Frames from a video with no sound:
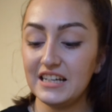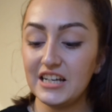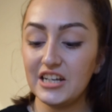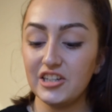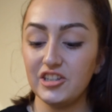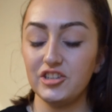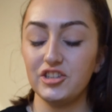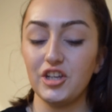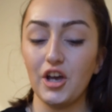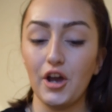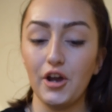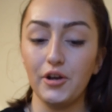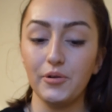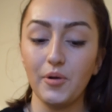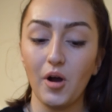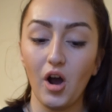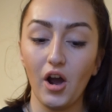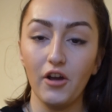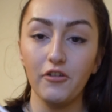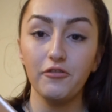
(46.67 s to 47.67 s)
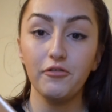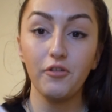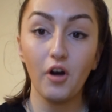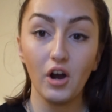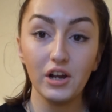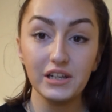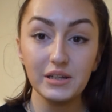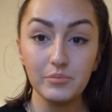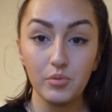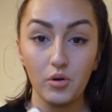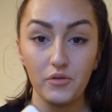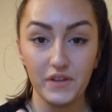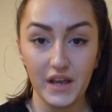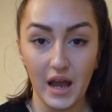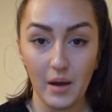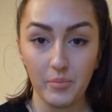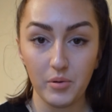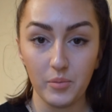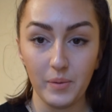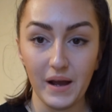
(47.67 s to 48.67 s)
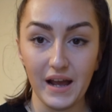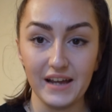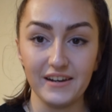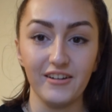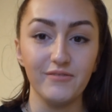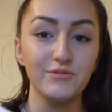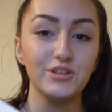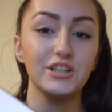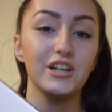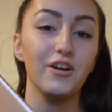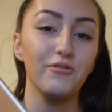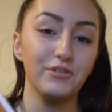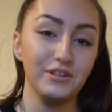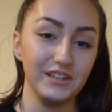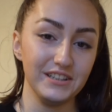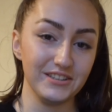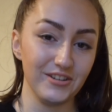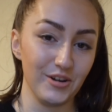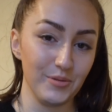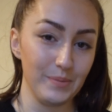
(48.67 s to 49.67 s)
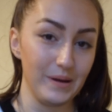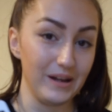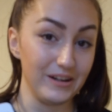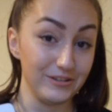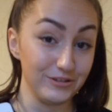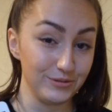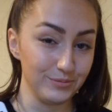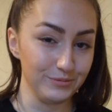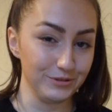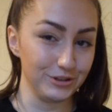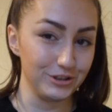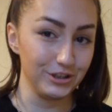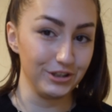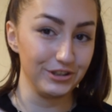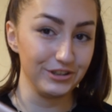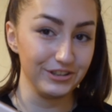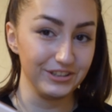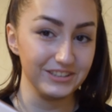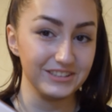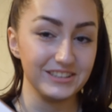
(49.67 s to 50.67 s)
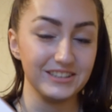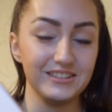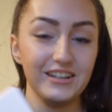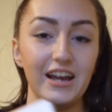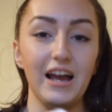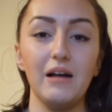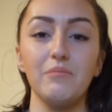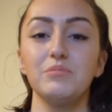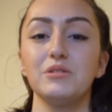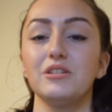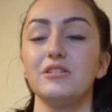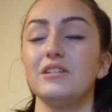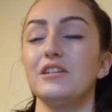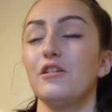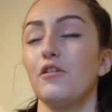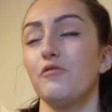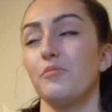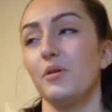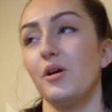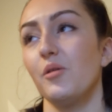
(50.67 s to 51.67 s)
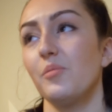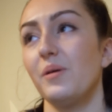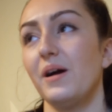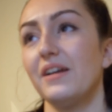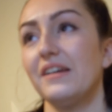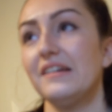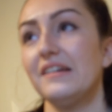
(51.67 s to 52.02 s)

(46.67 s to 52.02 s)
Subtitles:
So I finally bought the Apple Pen. I'm just loving this iPad. I just want to show you guys because I absolutely love my iPad.